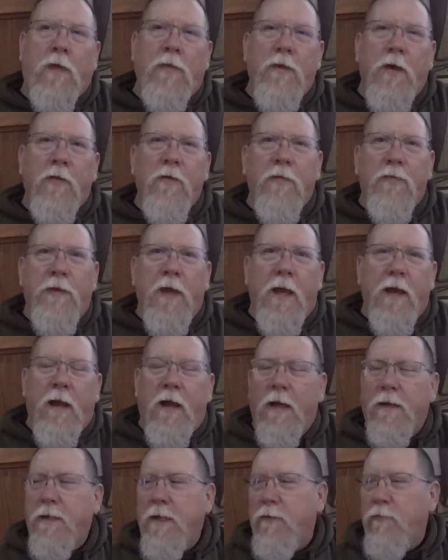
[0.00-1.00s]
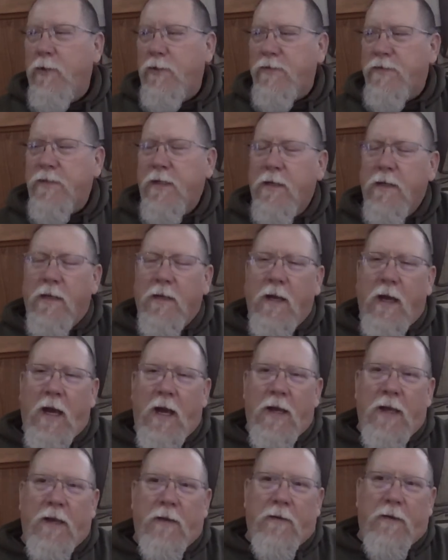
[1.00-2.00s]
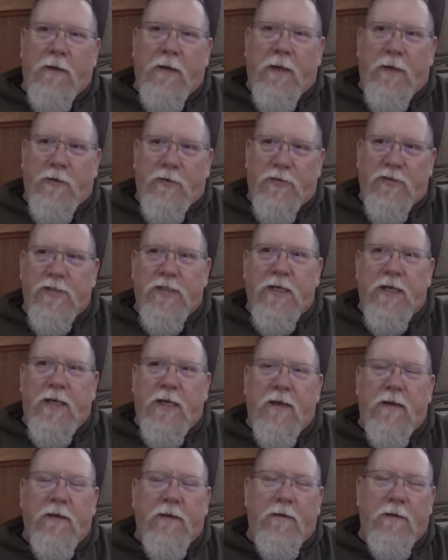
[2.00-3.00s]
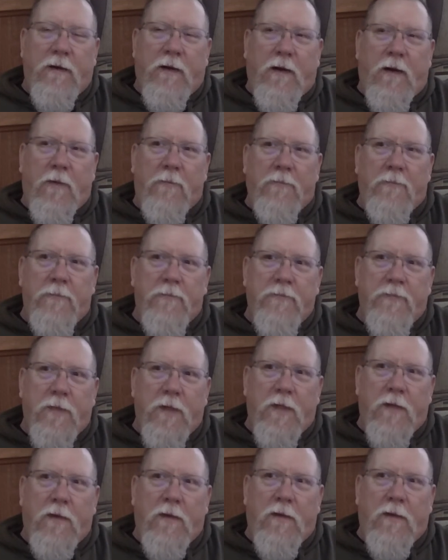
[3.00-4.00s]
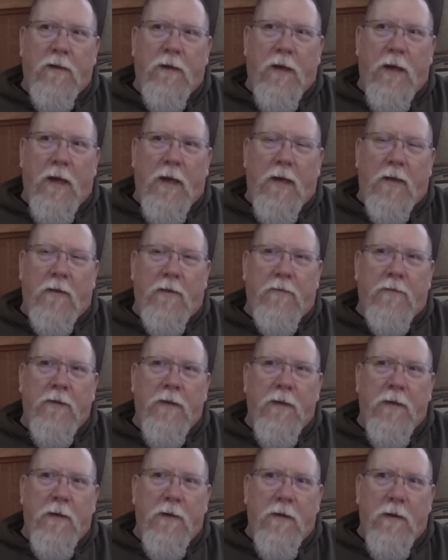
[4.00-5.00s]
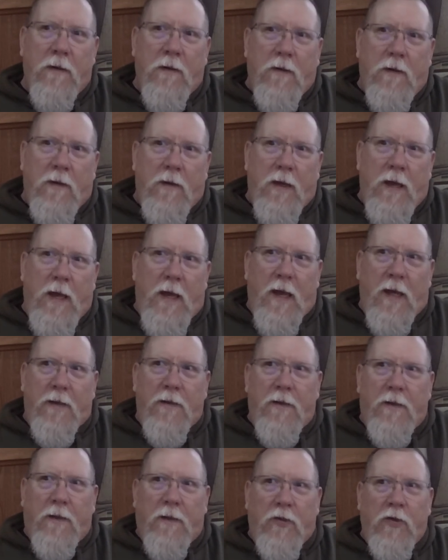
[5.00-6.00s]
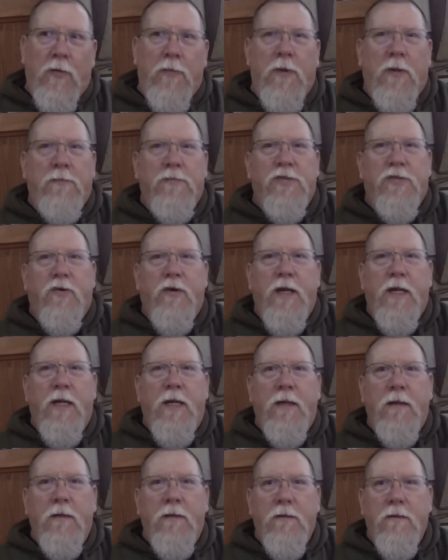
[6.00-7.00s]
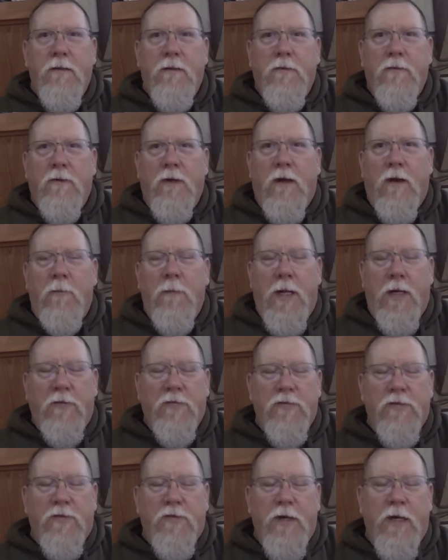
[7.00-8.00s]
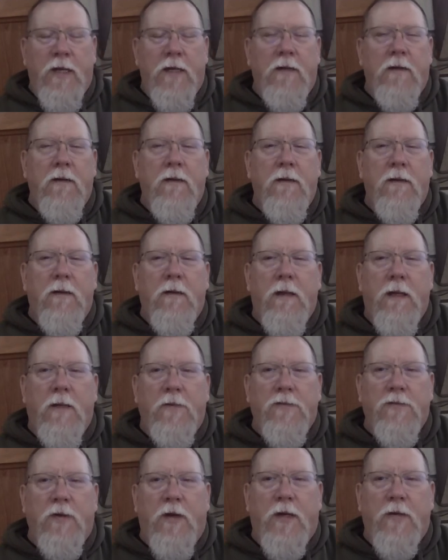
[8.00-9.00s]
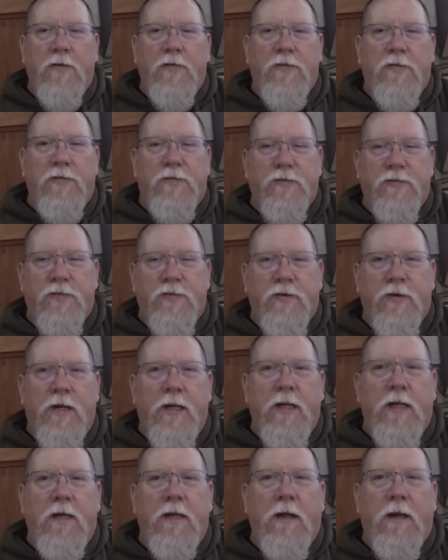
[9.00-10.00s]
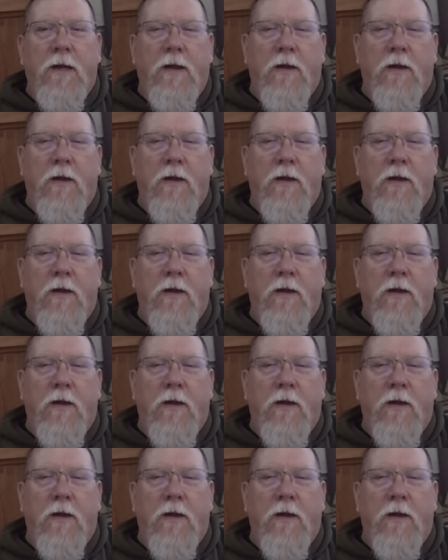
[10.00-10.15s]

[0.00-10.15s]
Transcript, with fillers: The other thing I did was, I, and you'll see, um, I had aluminum screening, a metal screen, and so I used the screening on